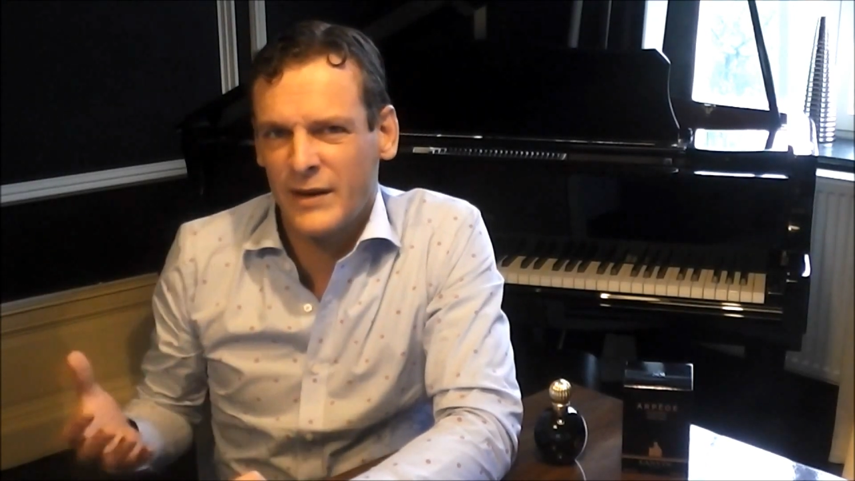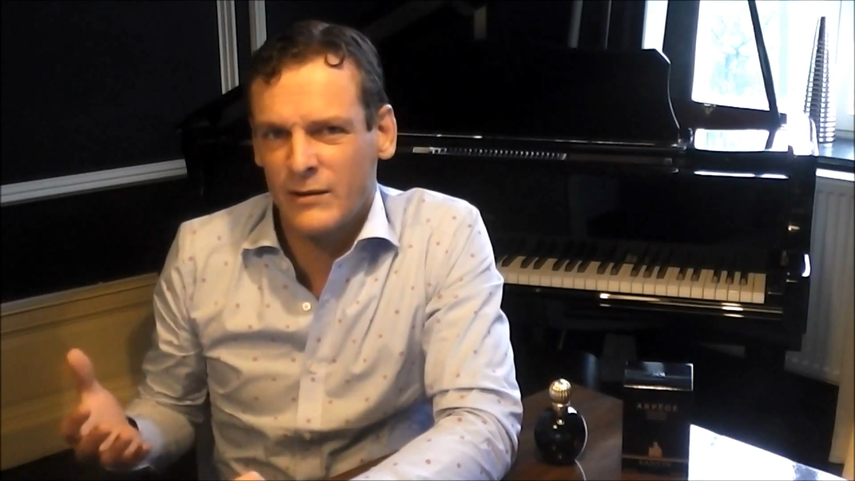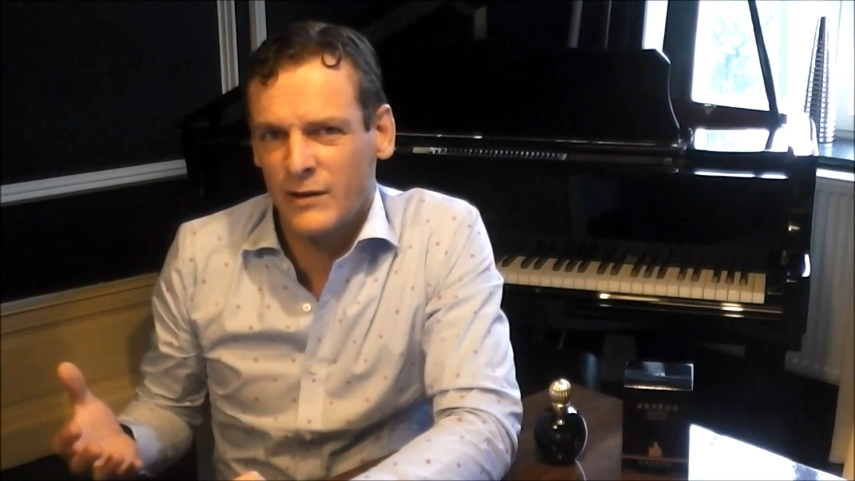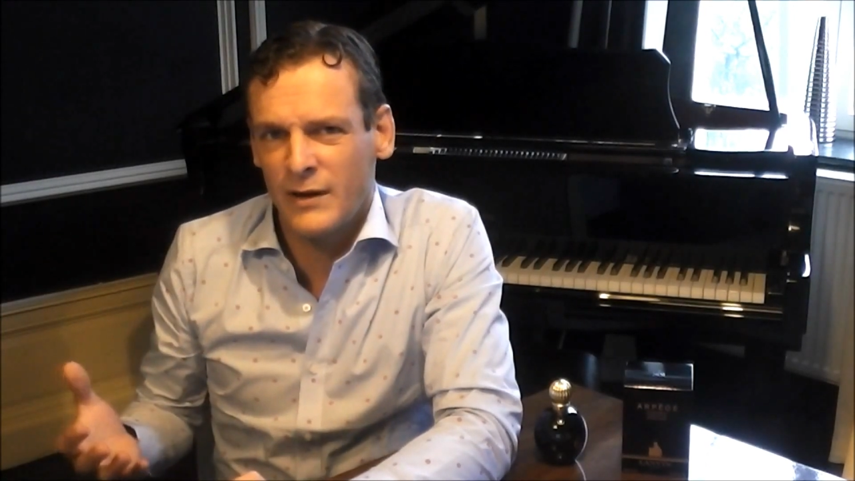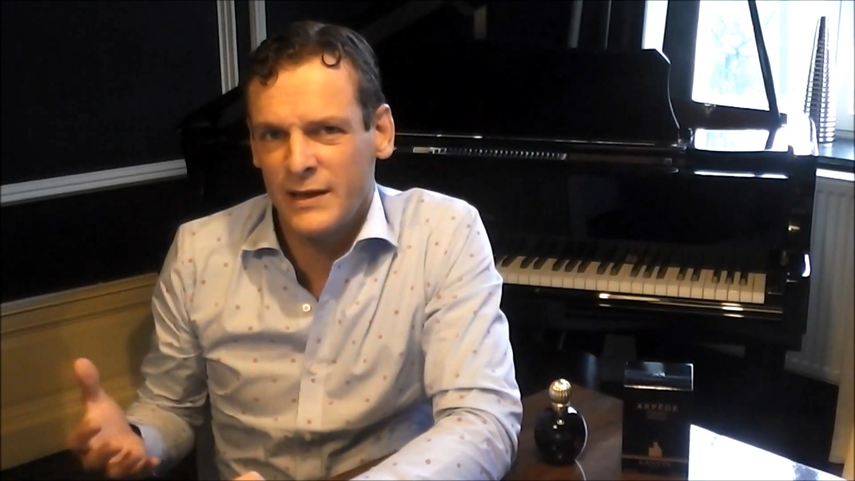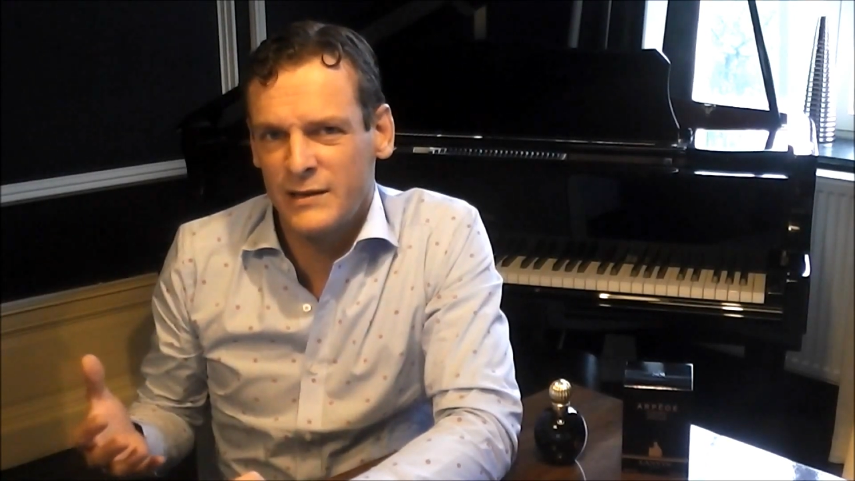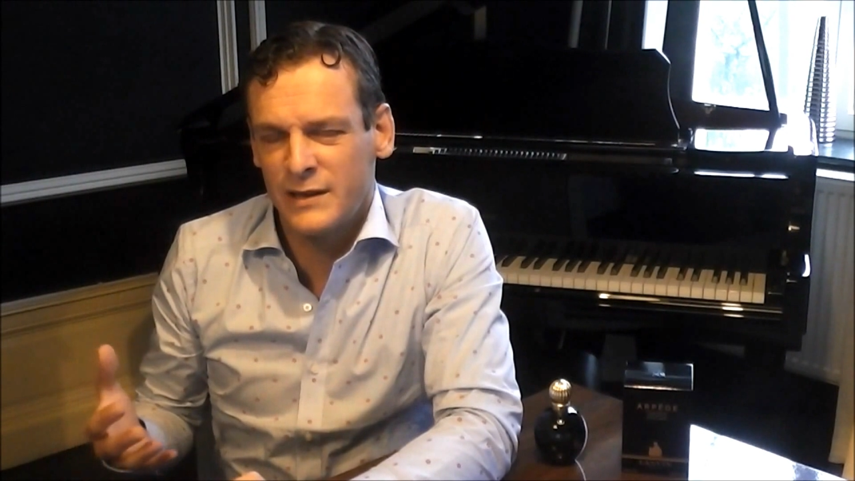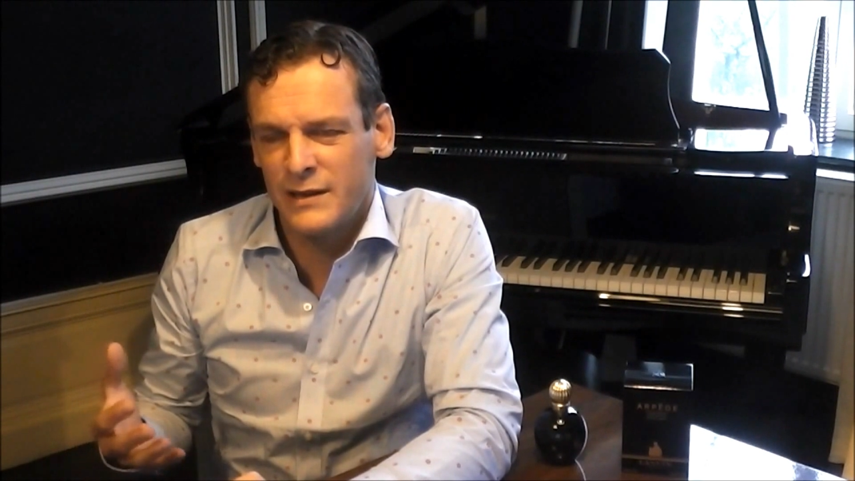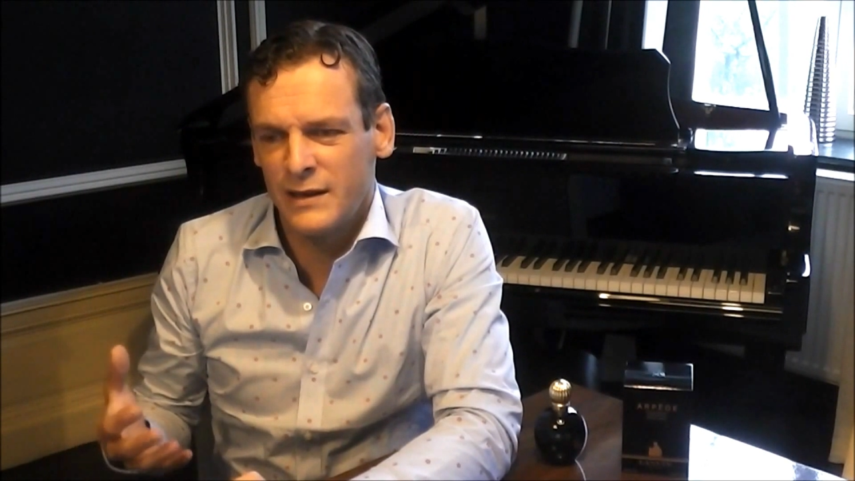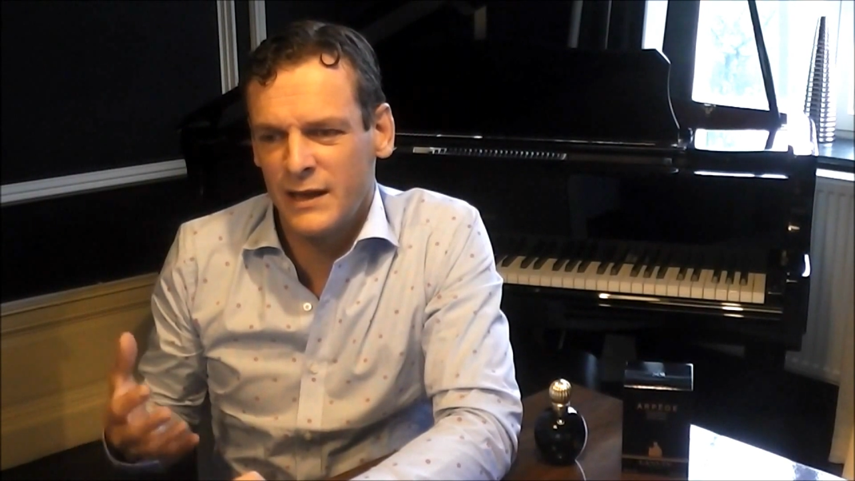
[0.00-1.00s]
aldehydes
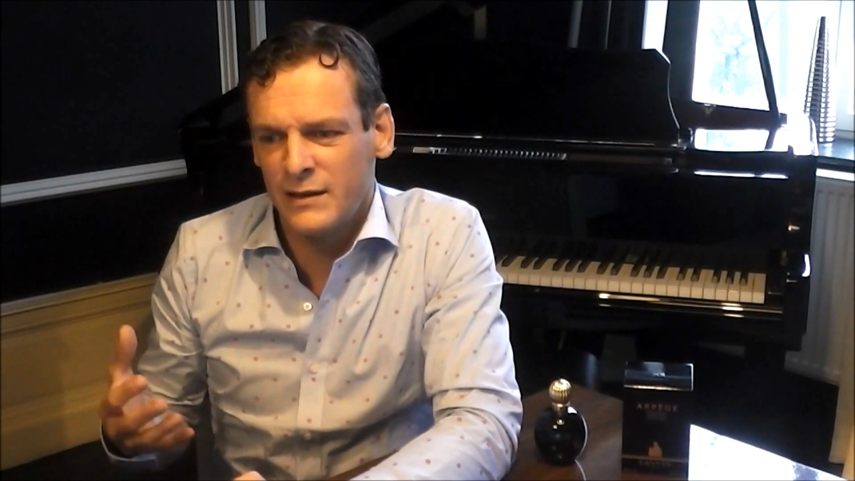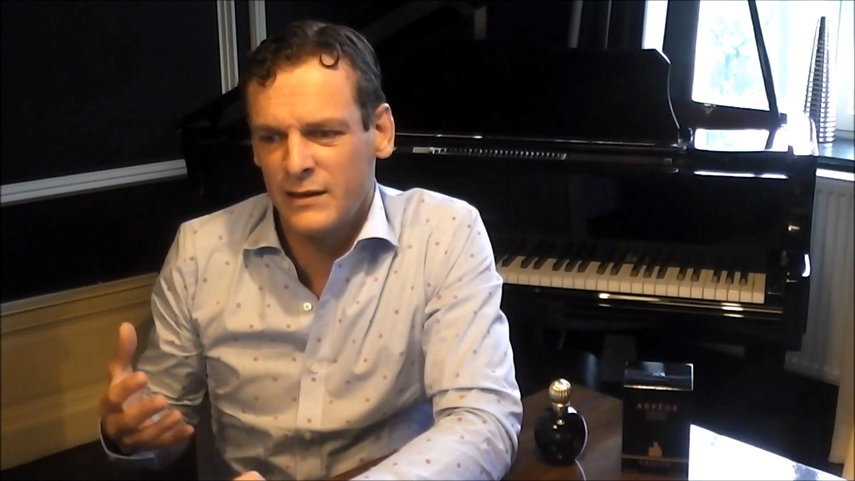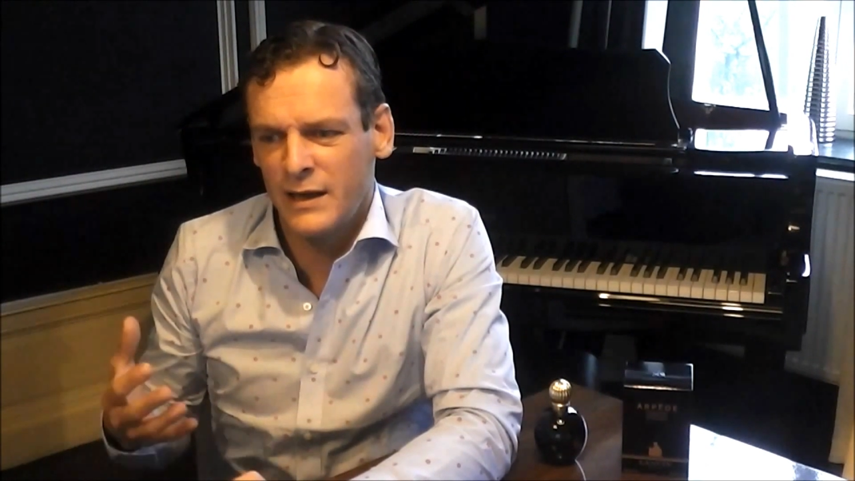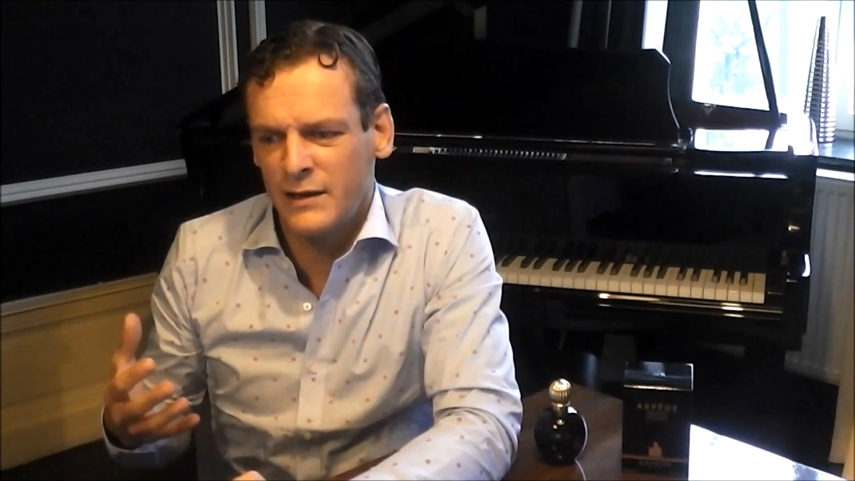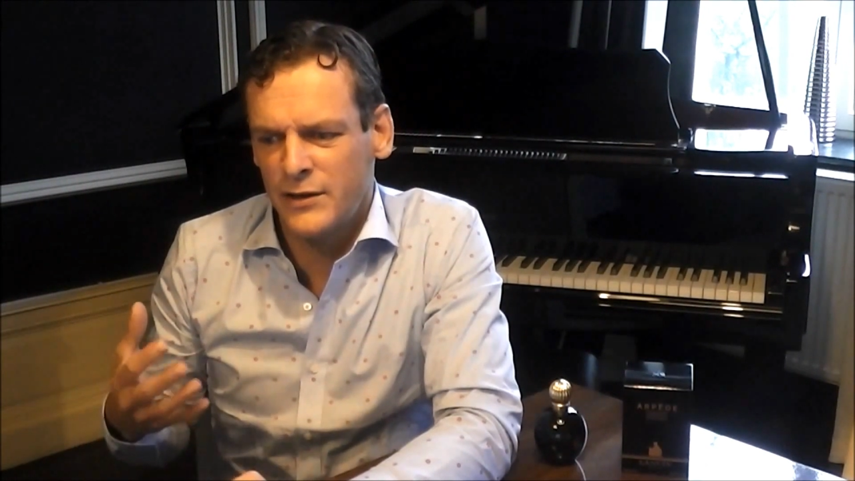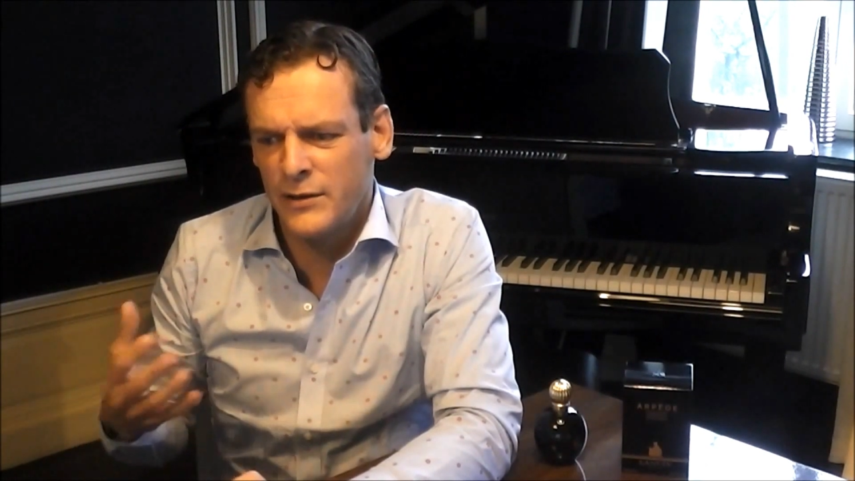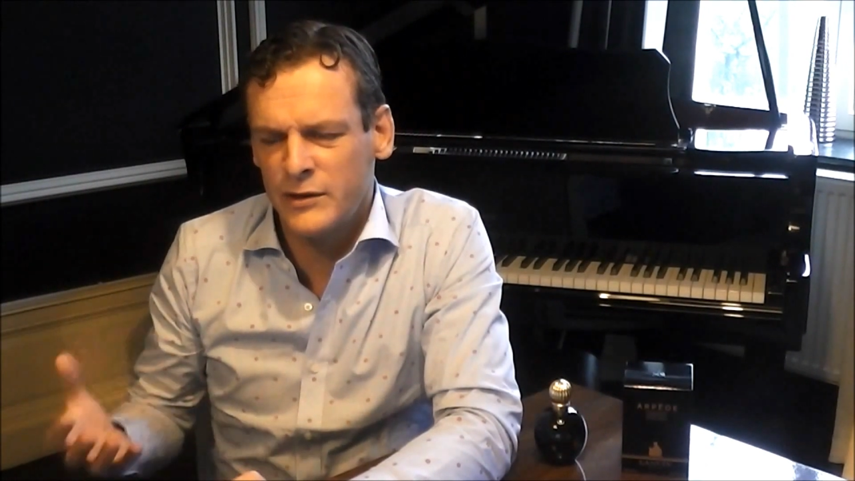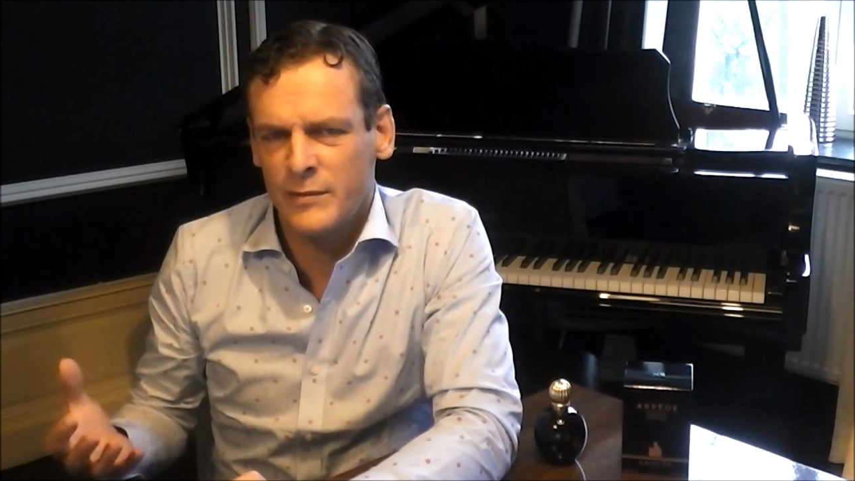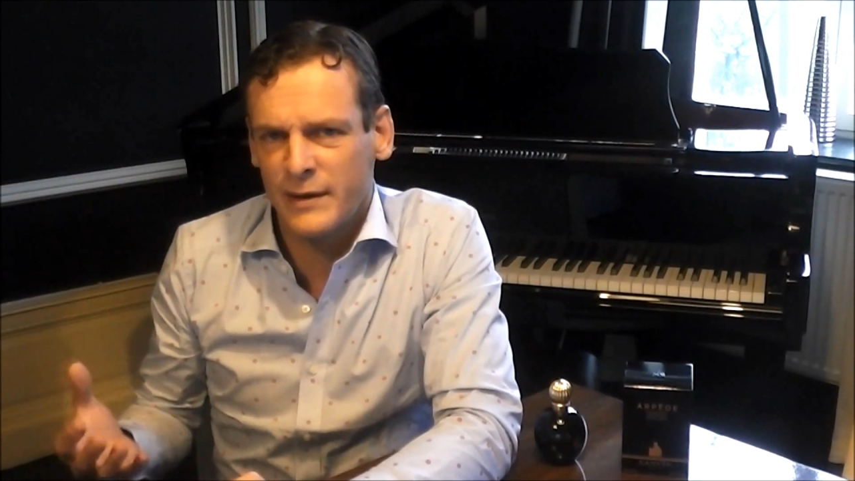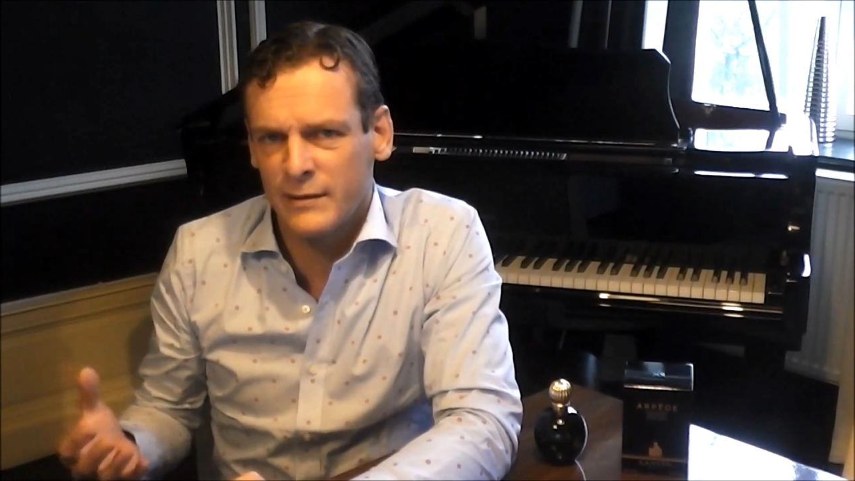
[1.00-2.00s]
in
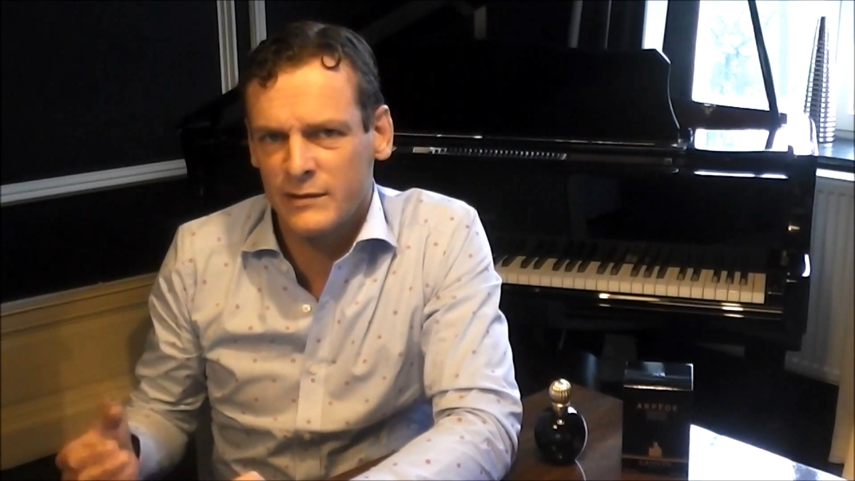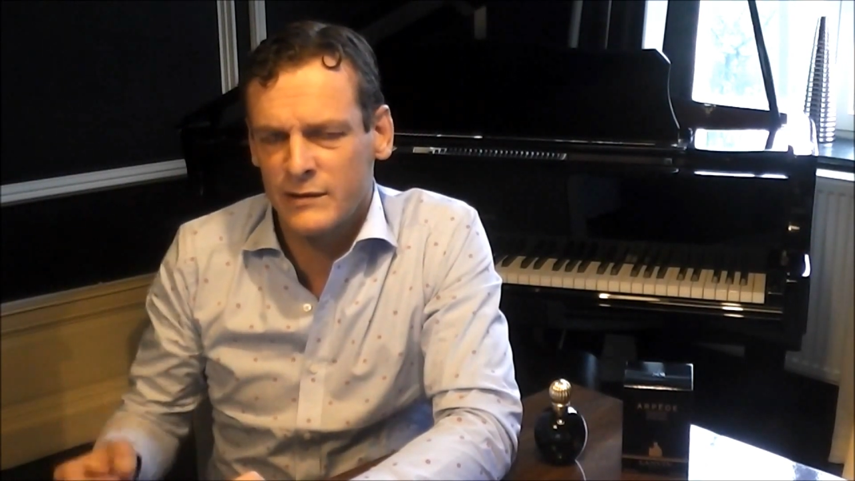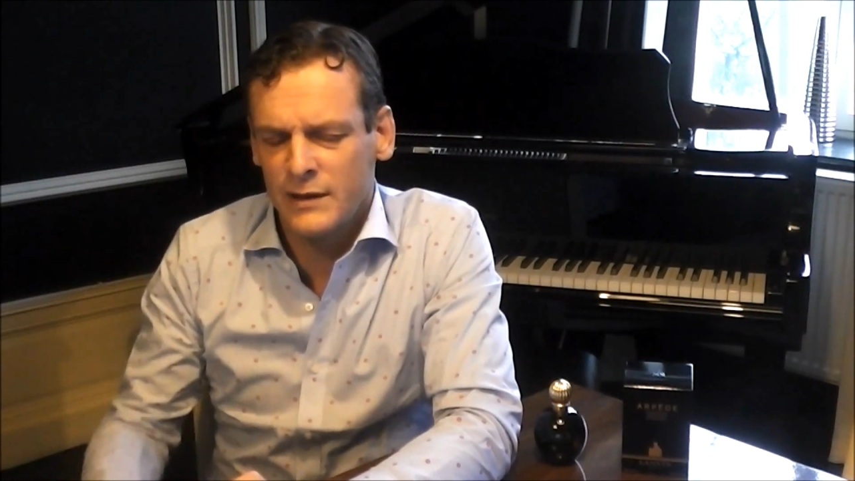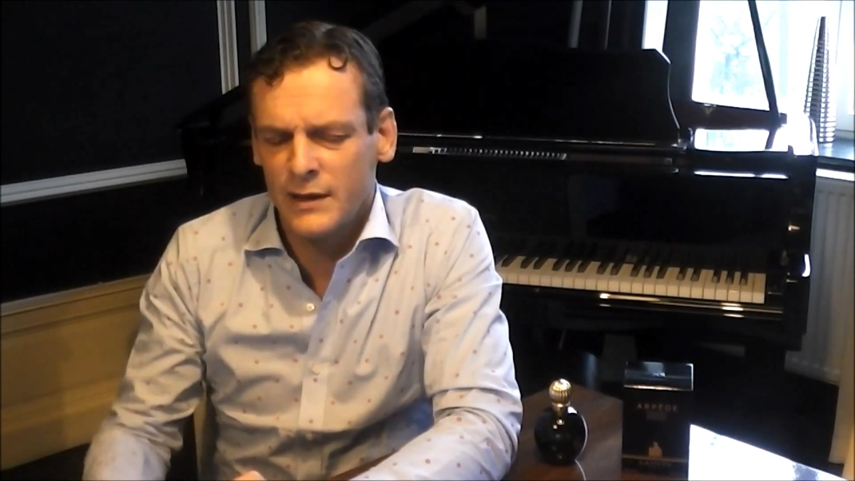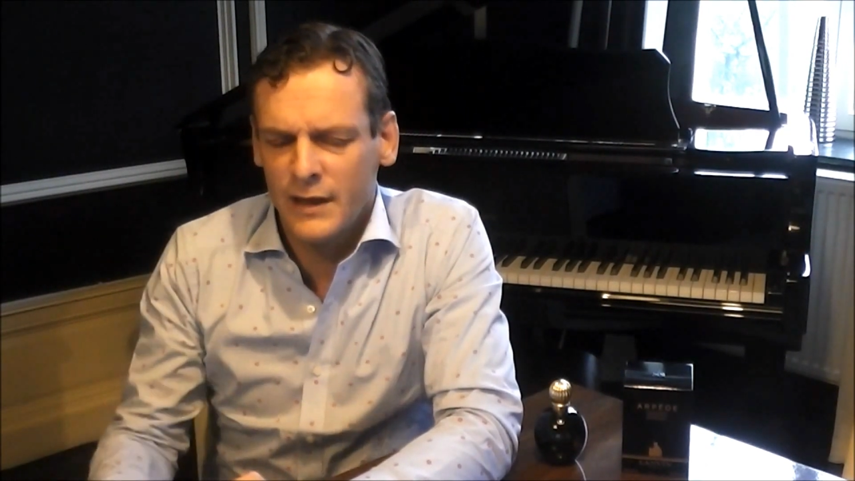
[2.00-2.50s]
huge amounts.